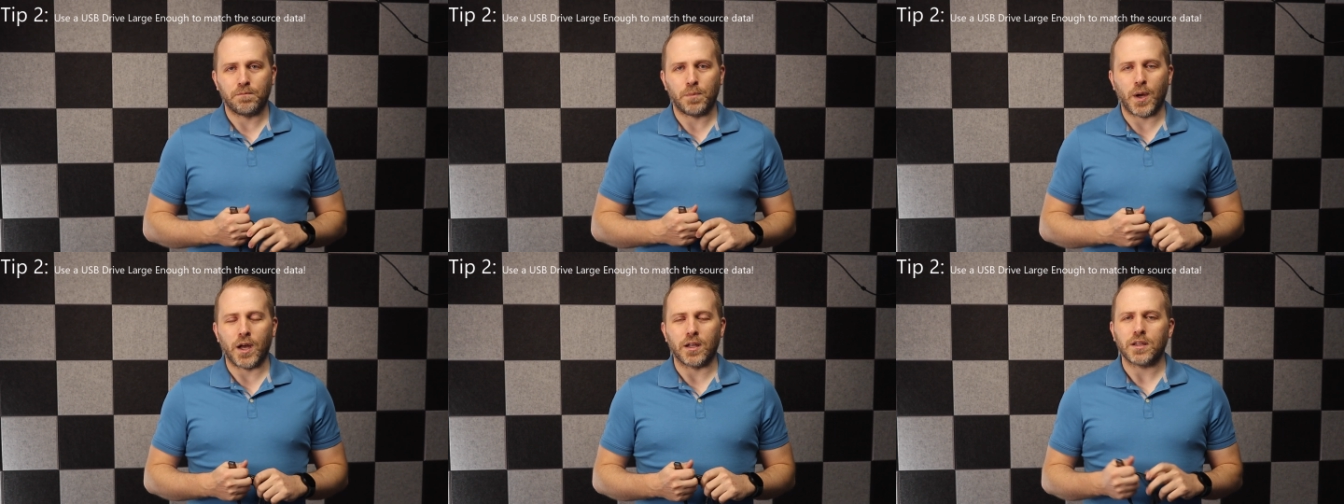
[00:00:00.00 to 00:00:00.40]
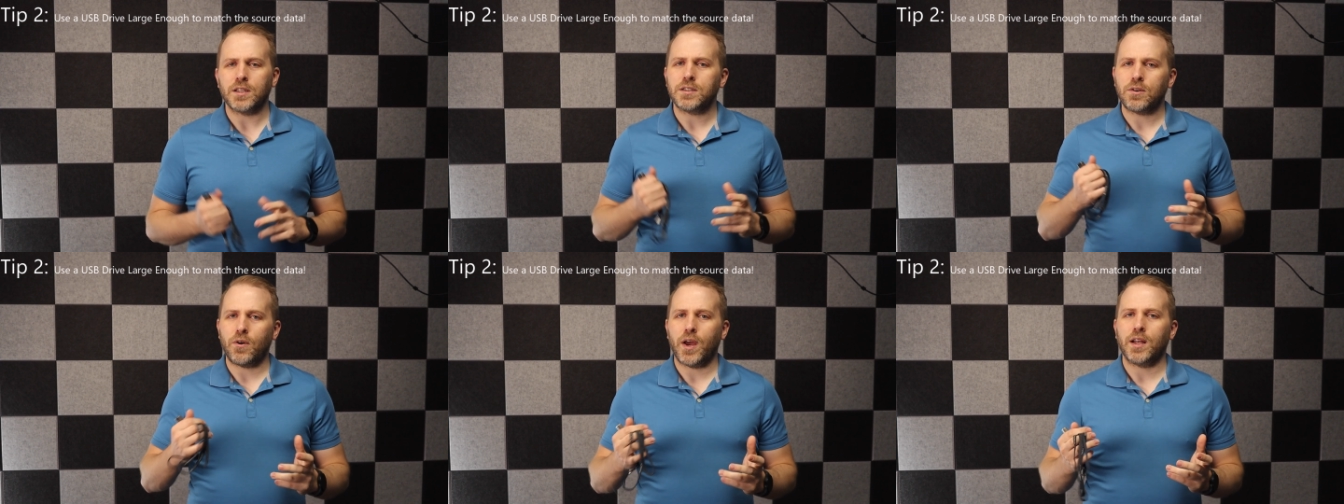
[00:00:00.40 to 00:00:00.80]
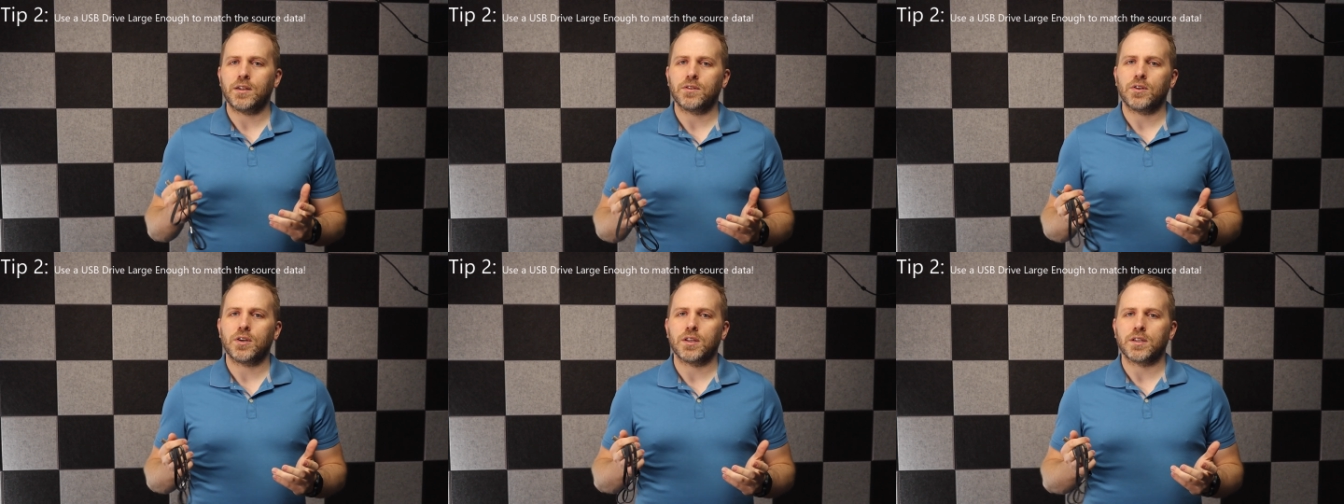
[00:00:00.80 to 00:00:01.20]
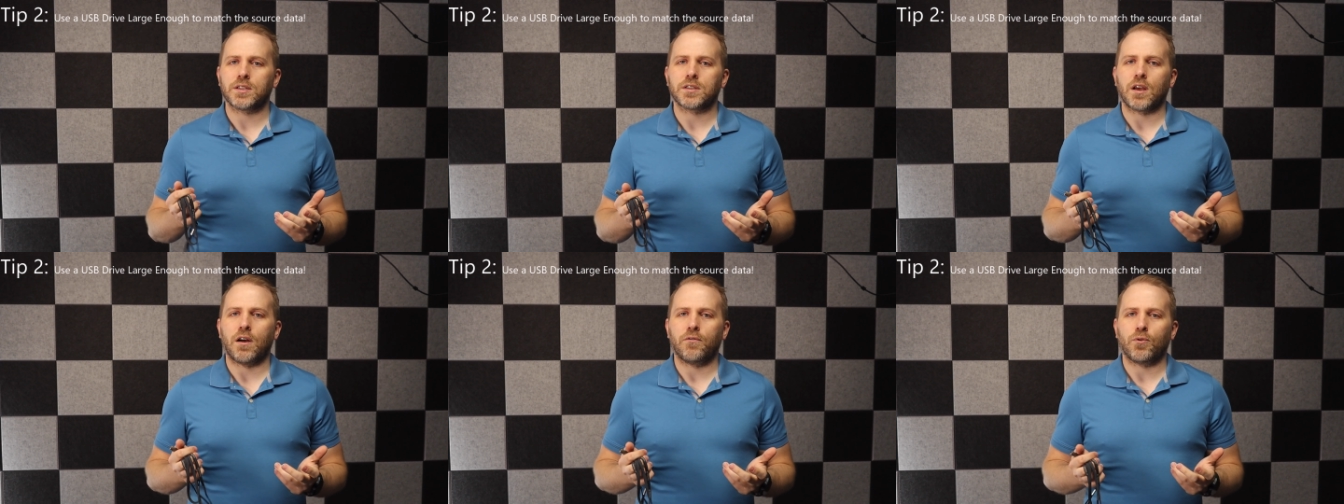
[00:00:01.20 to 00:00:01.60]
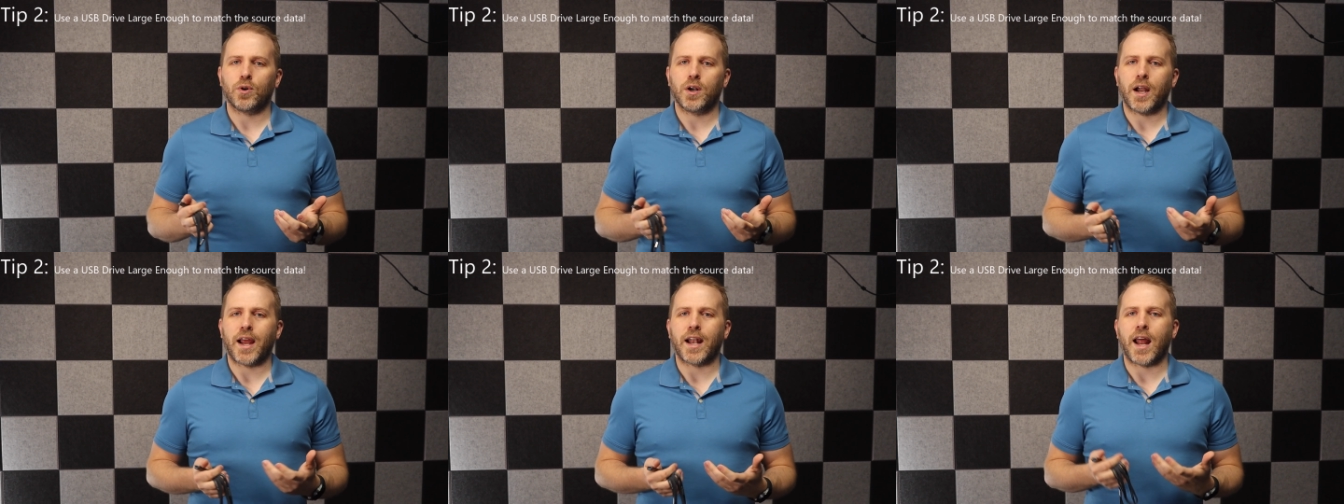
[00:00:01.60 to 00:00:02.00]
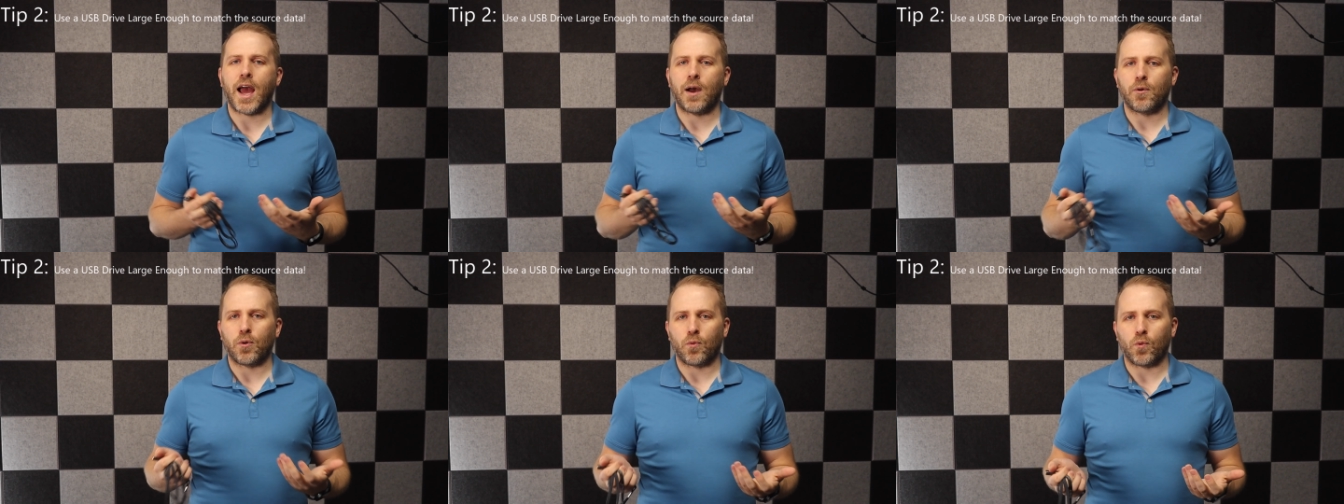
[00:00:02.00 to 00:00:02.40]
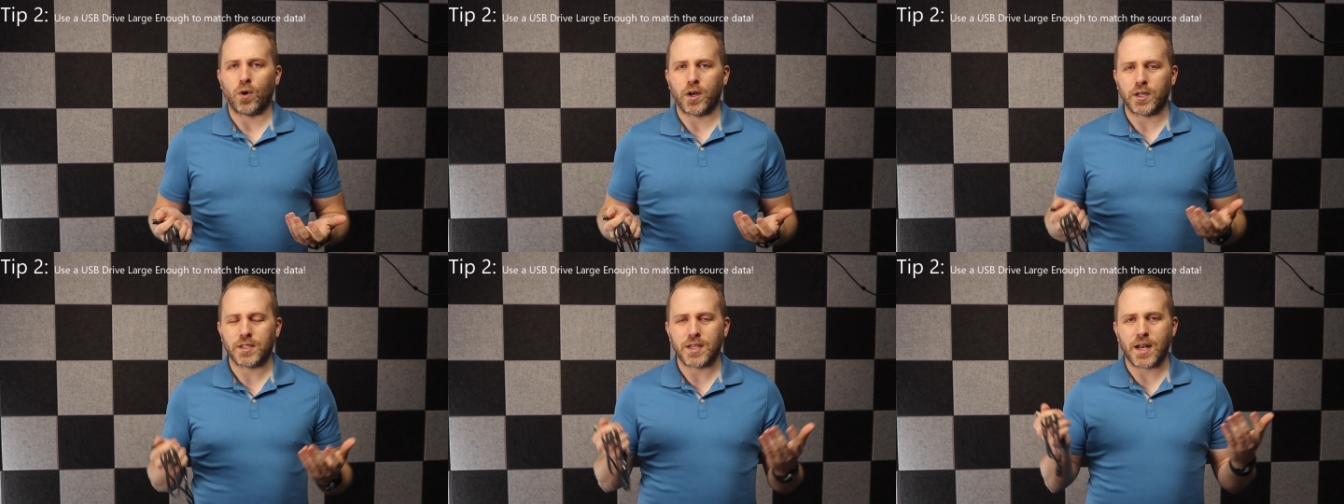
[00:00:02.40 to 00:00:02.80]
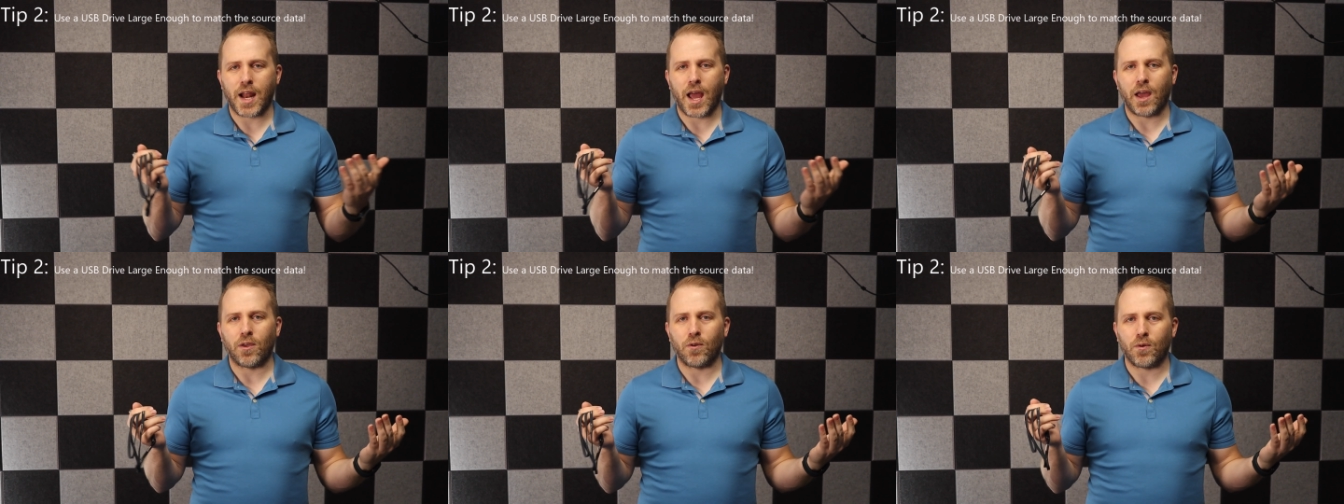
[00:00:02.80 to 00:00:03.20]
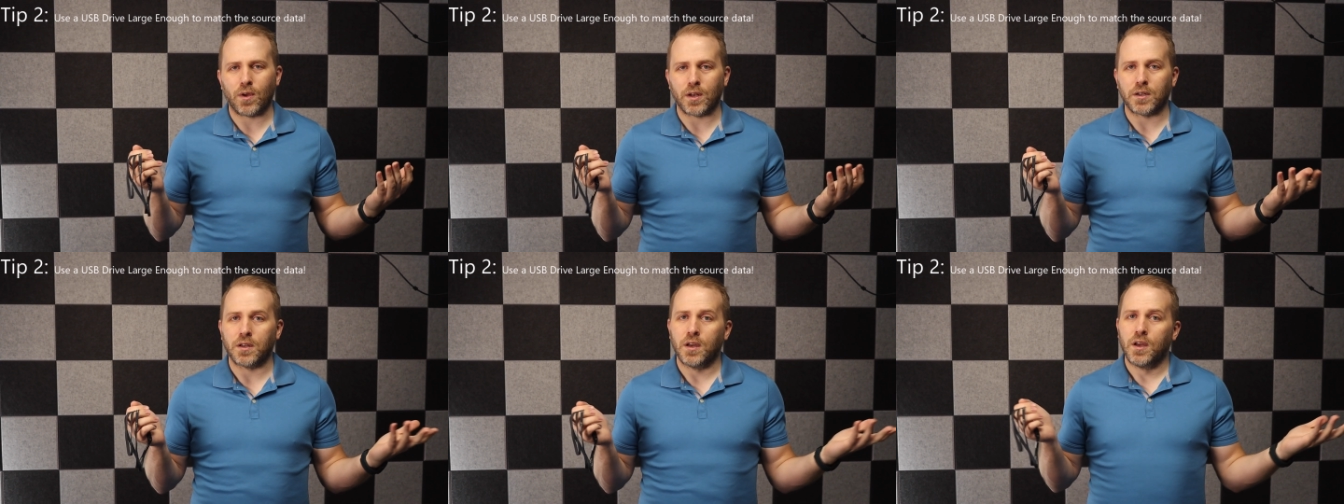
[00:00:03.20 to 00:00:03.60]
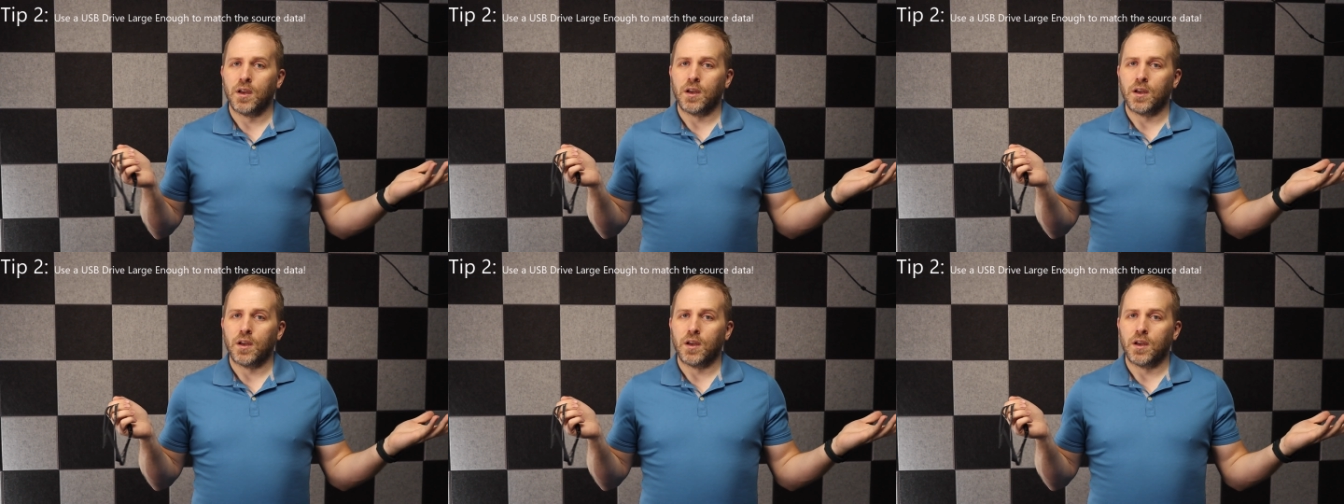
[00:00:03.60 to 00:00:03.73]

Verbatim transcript: But let's go ahead and look at the software and how it works and how you can